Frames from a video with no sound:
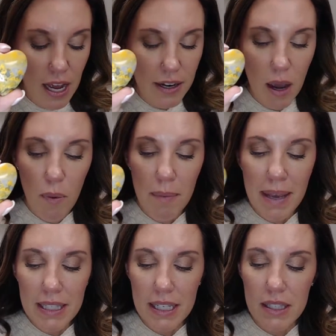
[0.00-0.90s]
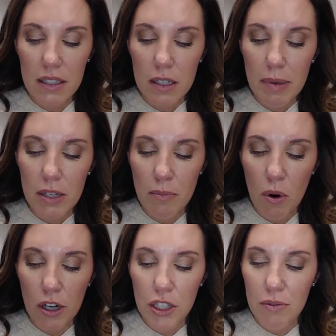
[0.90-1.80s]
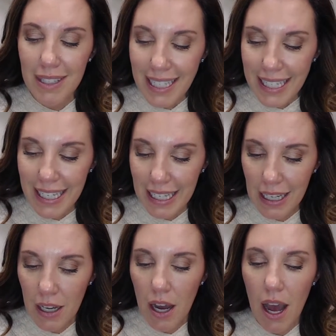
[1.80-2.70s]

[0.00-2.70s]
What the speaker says: Now, what makes these a little bit more unique